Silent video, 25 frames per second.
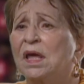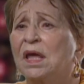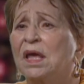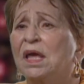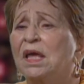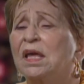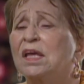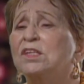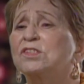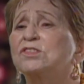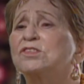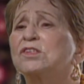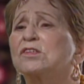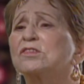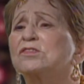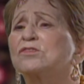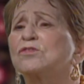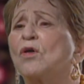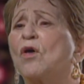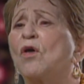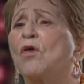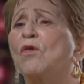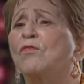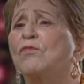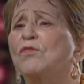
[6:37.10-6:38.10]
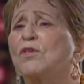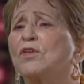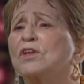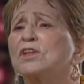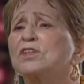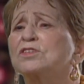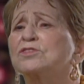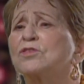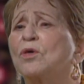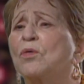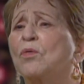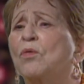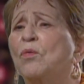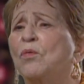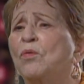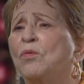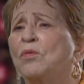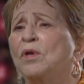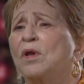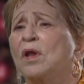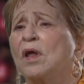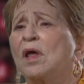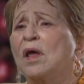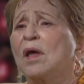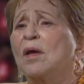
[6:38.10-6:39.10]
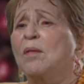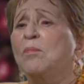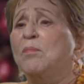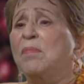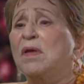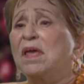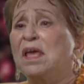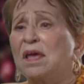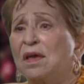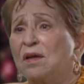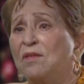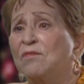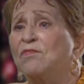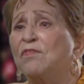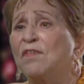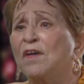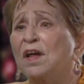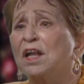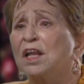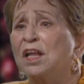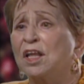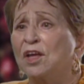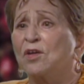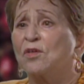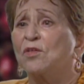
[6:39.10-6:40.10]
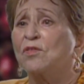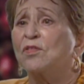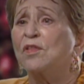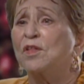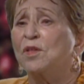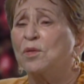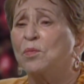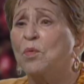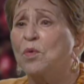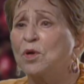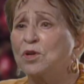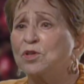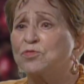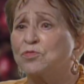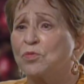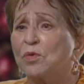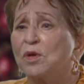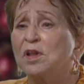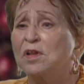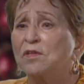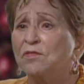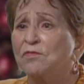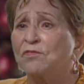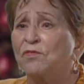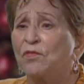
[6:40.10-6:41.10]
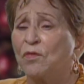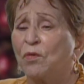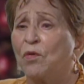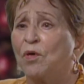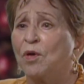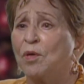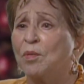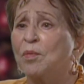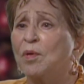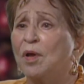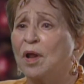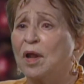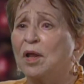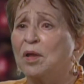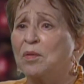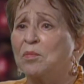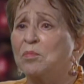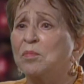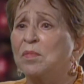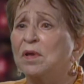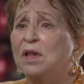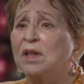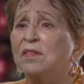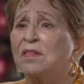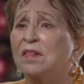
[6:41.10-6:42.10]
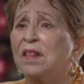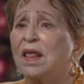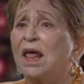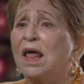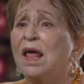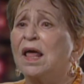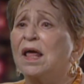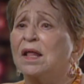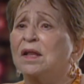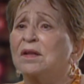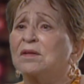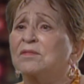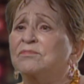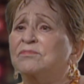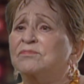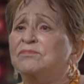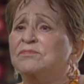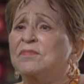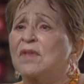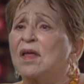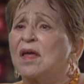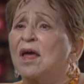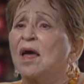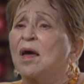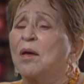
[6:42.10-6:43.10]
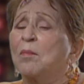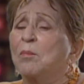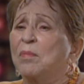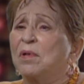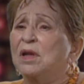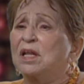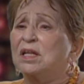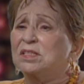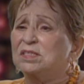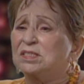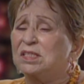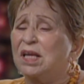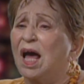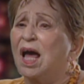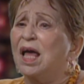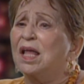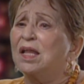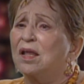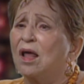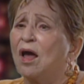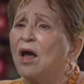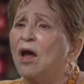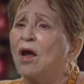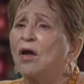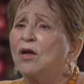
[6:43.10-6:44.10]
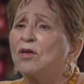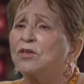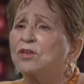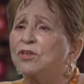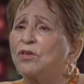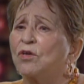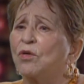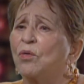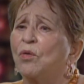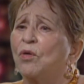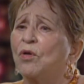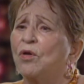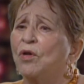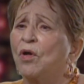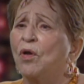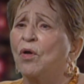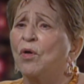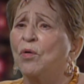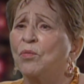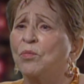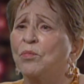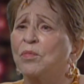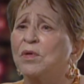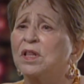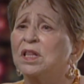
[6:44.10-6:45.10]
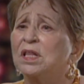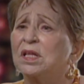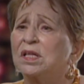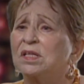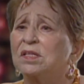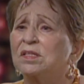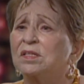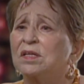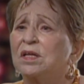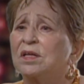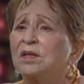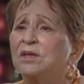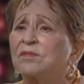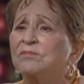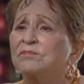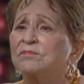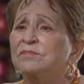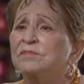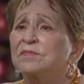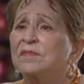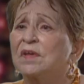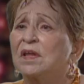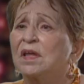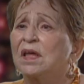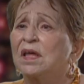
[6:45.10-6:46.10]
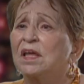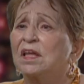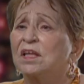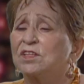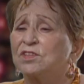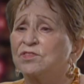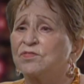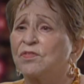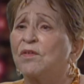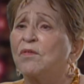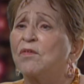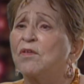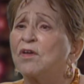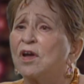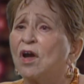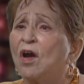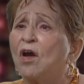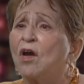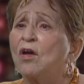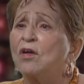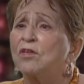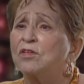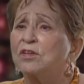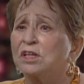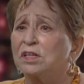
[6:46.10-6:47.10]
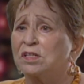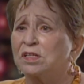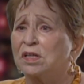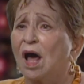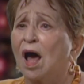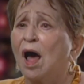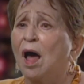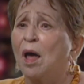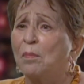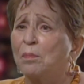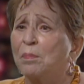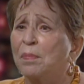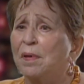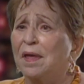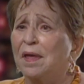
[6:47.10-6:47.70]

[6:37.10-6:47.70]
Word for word: He's just off on his own, being funnier than what's written for him, I'll admit that. But it's kind of hard to go along with it. It's very hard to top